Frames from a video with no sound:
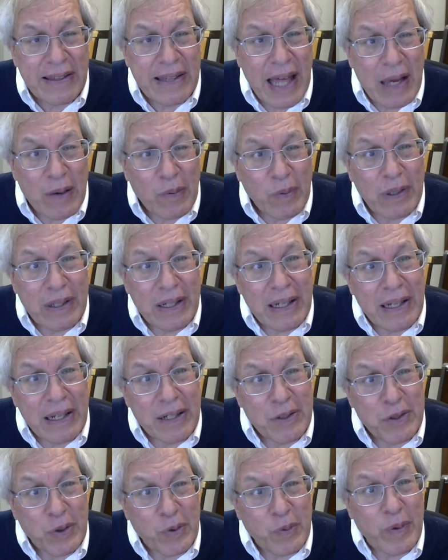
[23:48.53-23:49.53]
They would
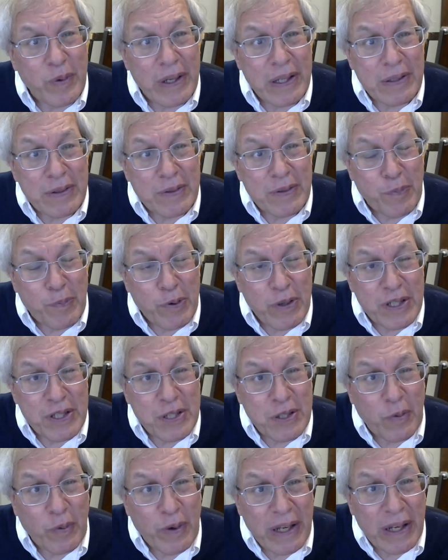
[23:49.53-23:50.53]
need to re- pre
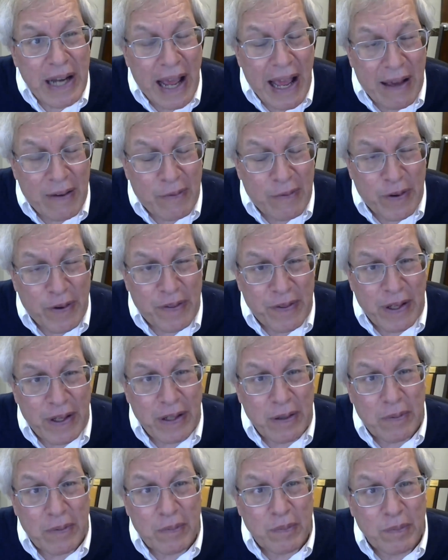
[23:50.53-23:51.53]
screen
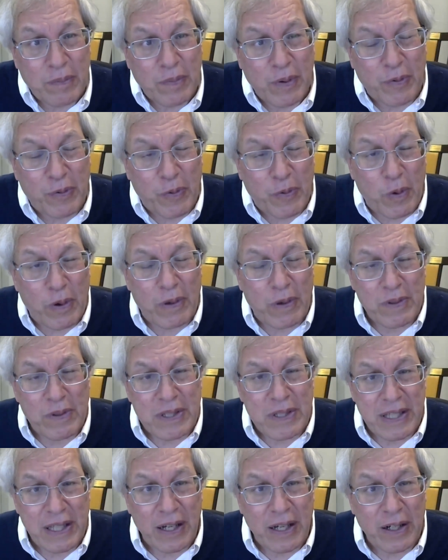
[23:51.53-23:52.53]
everything before it
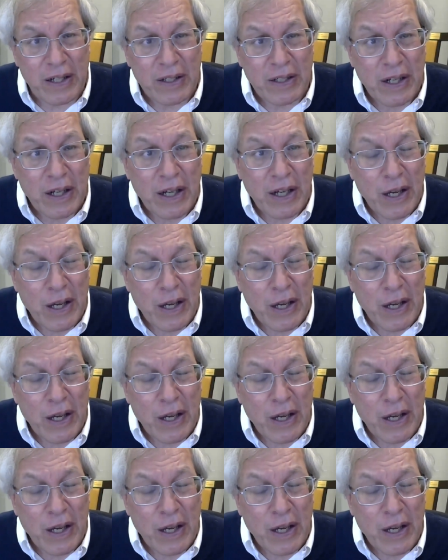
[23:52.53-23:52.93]
was there.